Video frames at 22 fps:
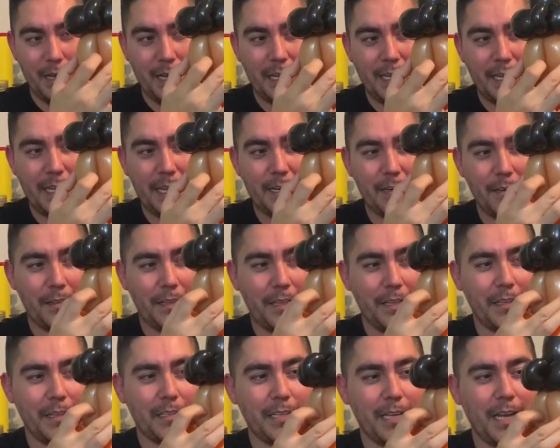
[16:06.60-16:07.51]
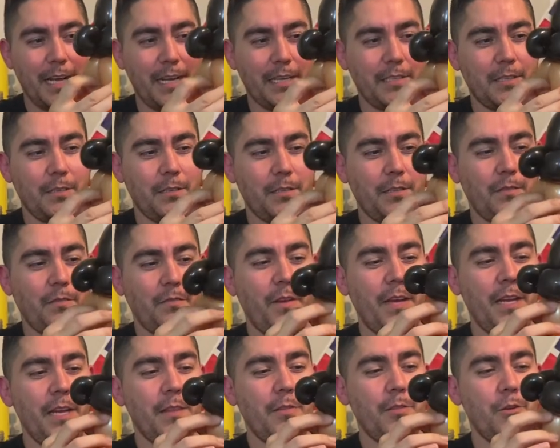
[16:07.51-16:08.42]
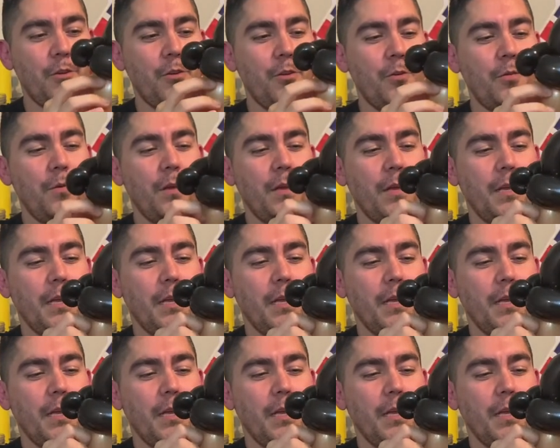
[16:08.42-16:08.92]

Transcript: get it on the other side. So I'm gonna feed it through,